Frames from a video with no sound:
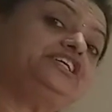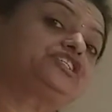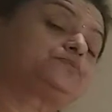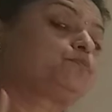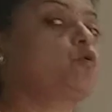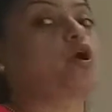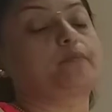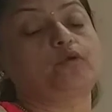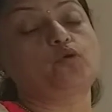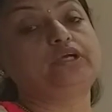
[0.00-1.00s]
is
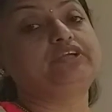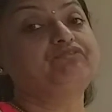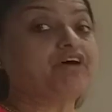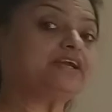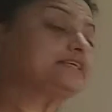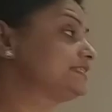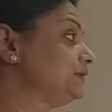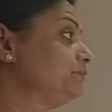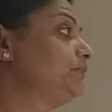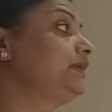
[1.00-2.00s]
formed. Only one
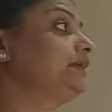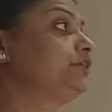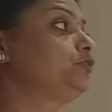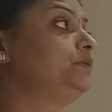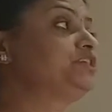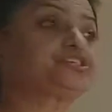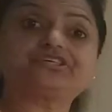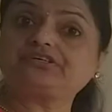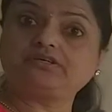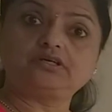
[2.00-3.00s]
simple cubic
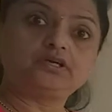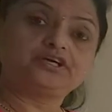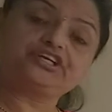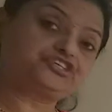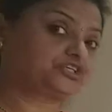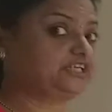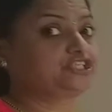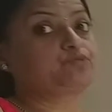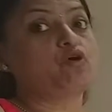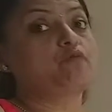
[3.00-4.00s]
crystal
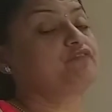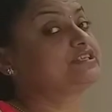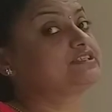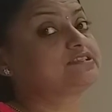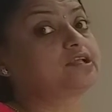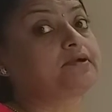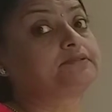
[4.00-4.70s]
is formed, which is the